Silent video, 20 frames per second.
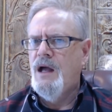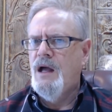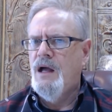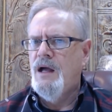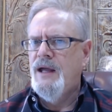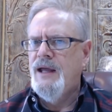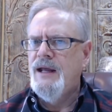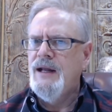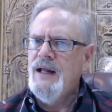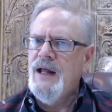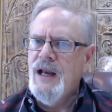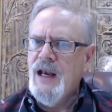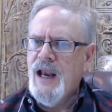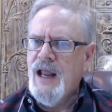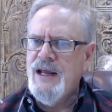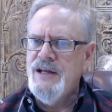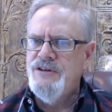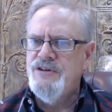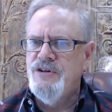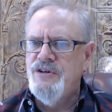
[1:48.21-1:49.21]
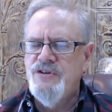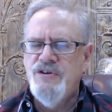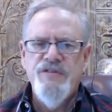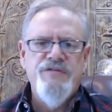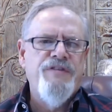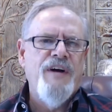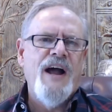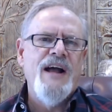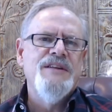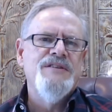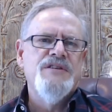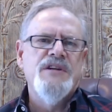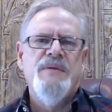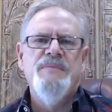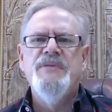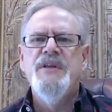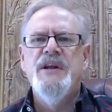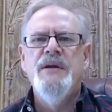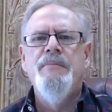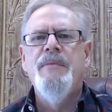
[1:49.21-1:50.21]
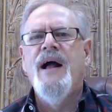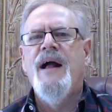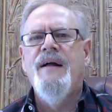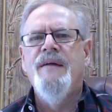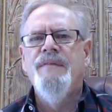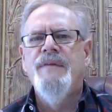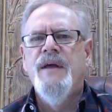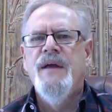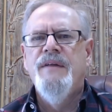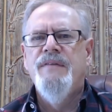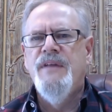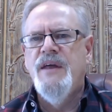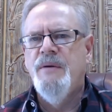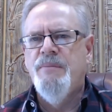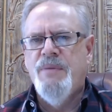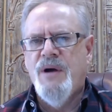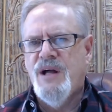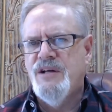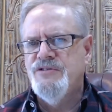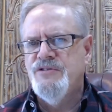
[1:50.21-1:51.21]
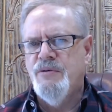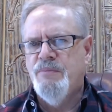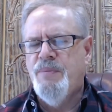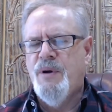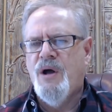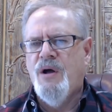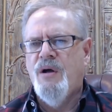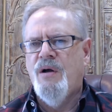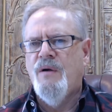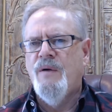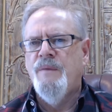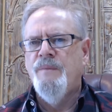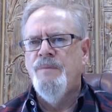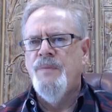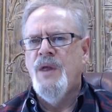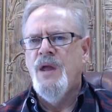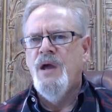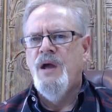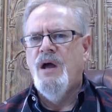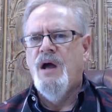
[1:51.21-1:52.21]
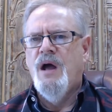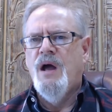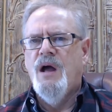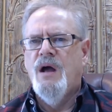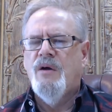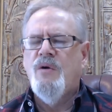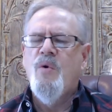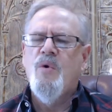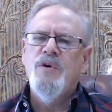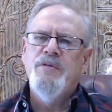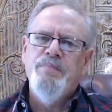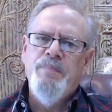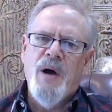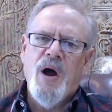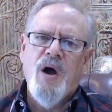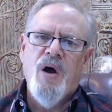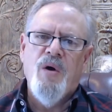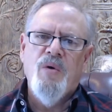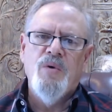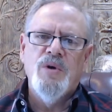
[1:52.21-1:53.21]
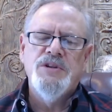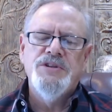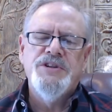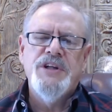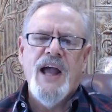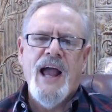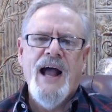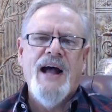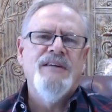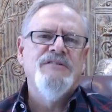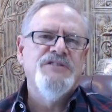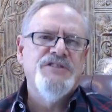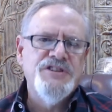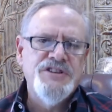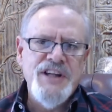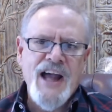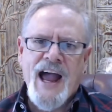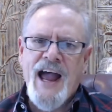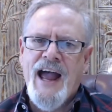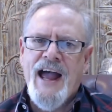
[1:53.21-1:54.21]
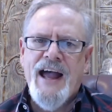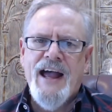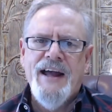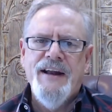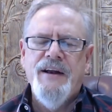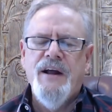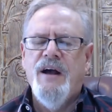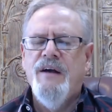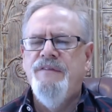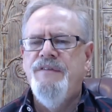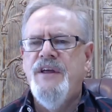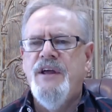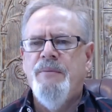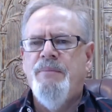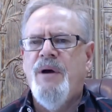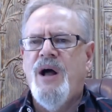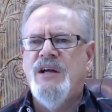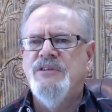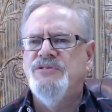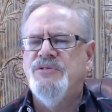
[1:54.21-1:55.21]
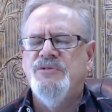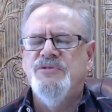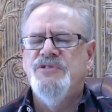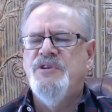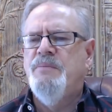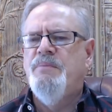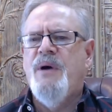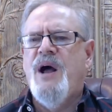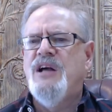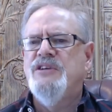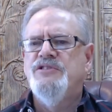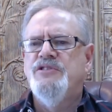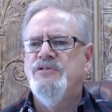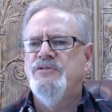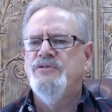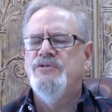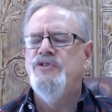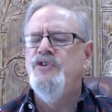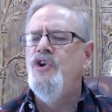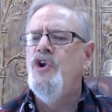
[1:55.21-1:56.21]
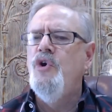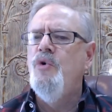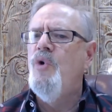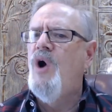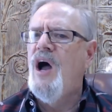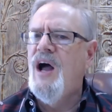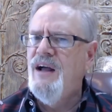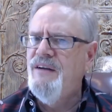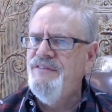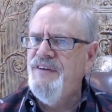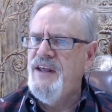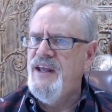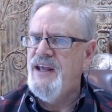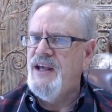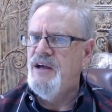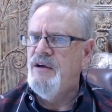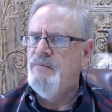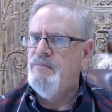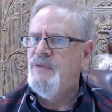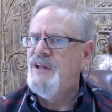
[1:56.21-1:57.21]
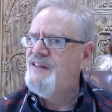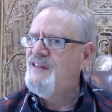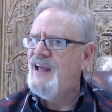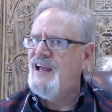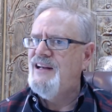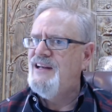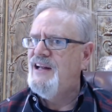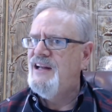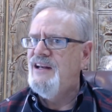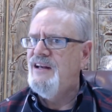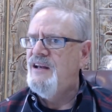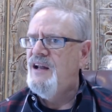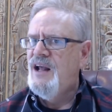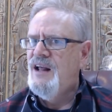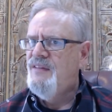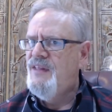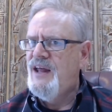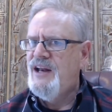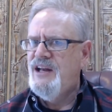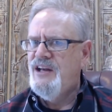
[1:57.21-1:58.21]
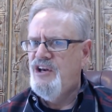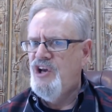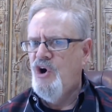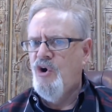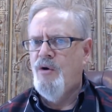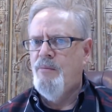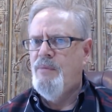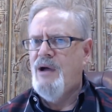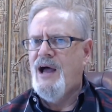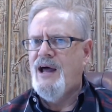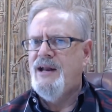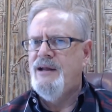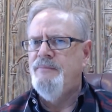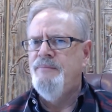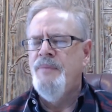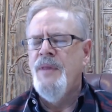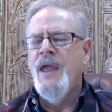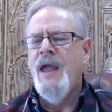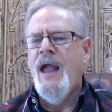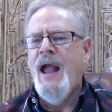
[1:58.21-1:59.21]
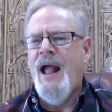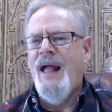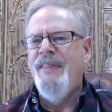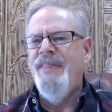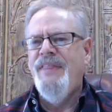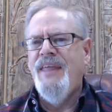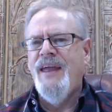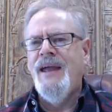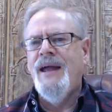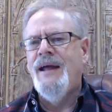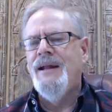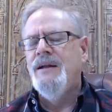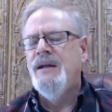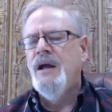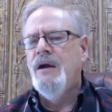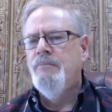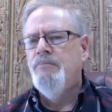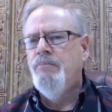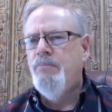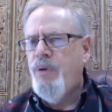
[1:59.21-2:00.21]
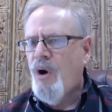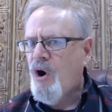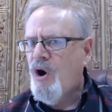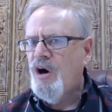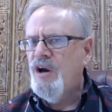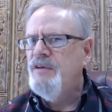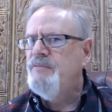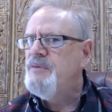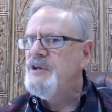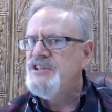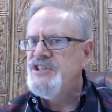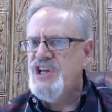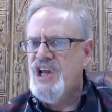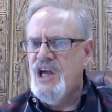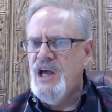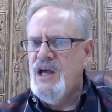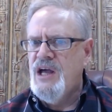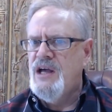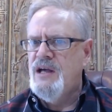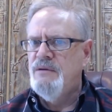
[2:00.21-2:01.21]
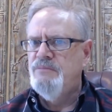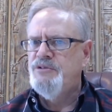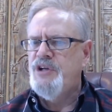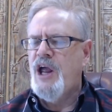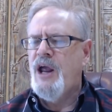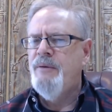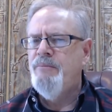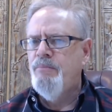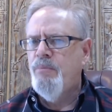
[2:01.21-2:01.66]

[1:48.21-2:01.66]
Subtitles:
In Galatians, you find something about the Apostle Paul. Of course, Paul was outside of the apostles. The apostles knew of him, but they didn't know about him. And then Barnabas comes and